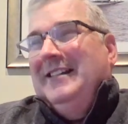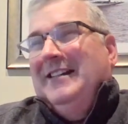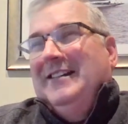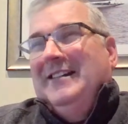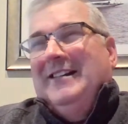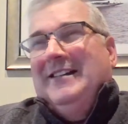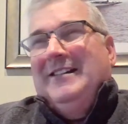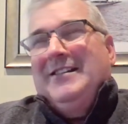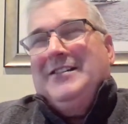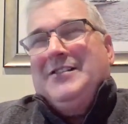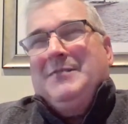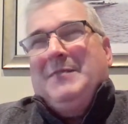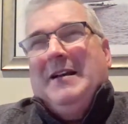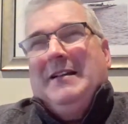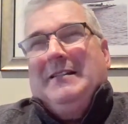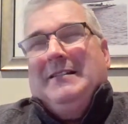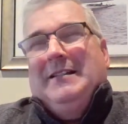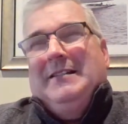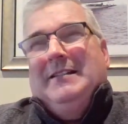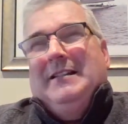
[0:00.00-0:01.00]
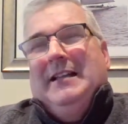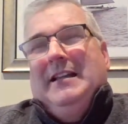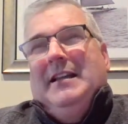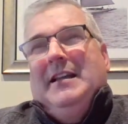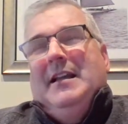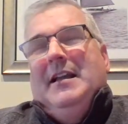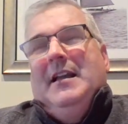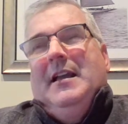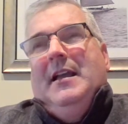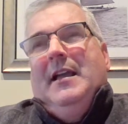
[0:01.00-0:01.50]
yeah, unexpectedly,
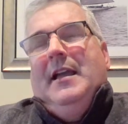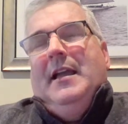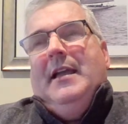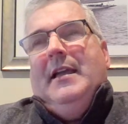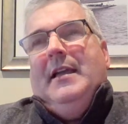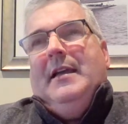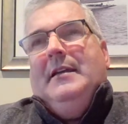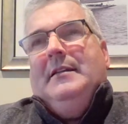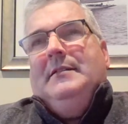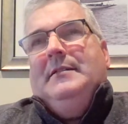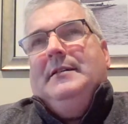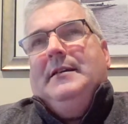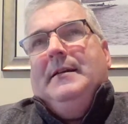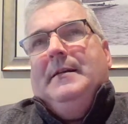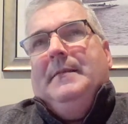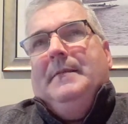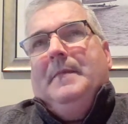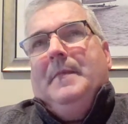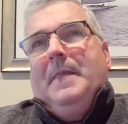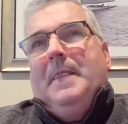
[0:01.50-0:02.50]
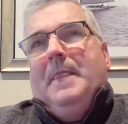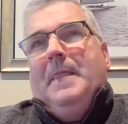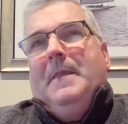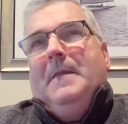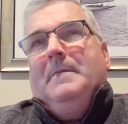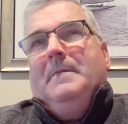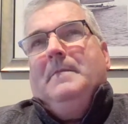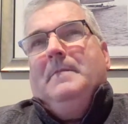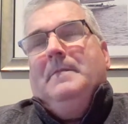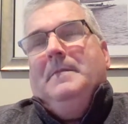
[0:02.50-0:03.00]
and uh,
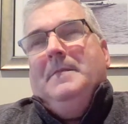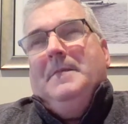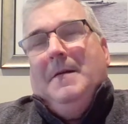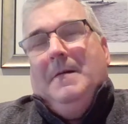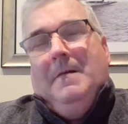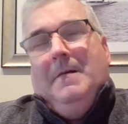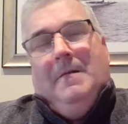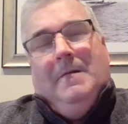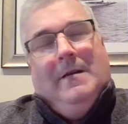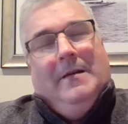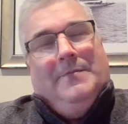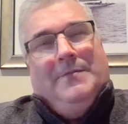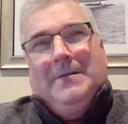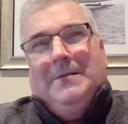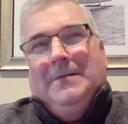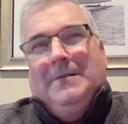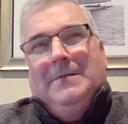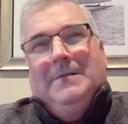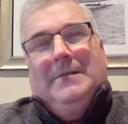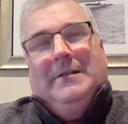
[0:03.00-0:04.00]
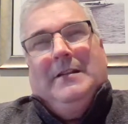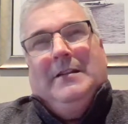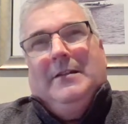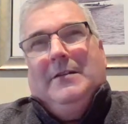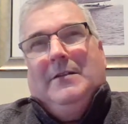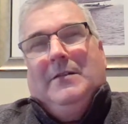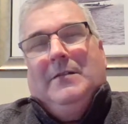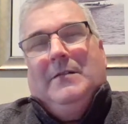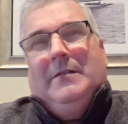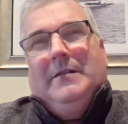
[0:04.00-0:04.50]
no, absolutely,
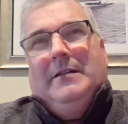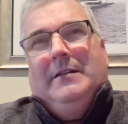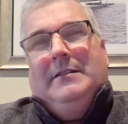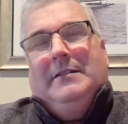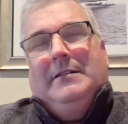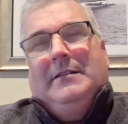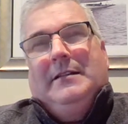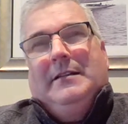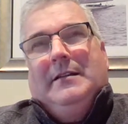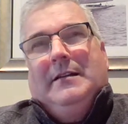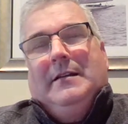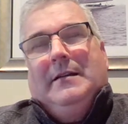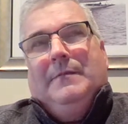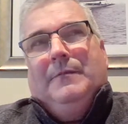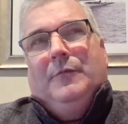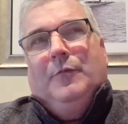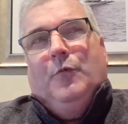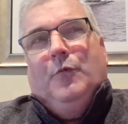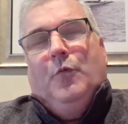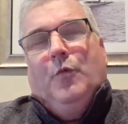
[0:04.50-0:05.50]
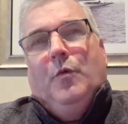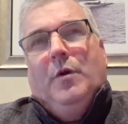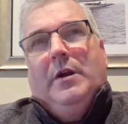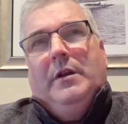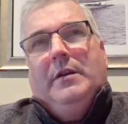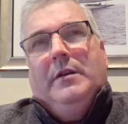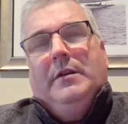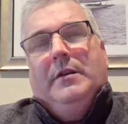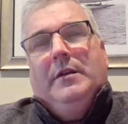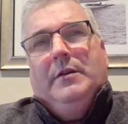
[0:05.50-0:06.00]
you know, and um,
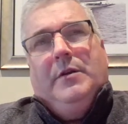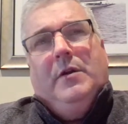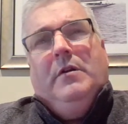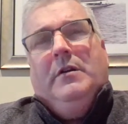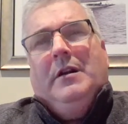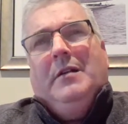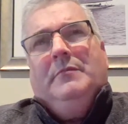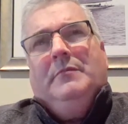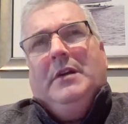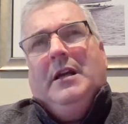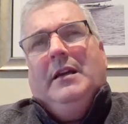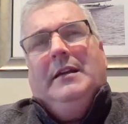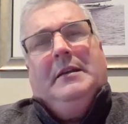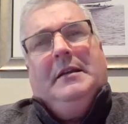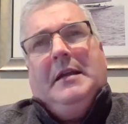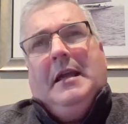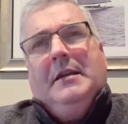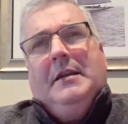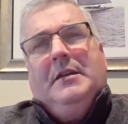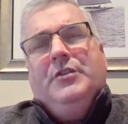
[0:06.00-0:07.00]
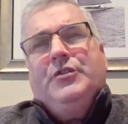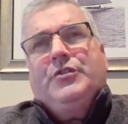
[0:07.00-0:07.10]
when no, and I'm, i I can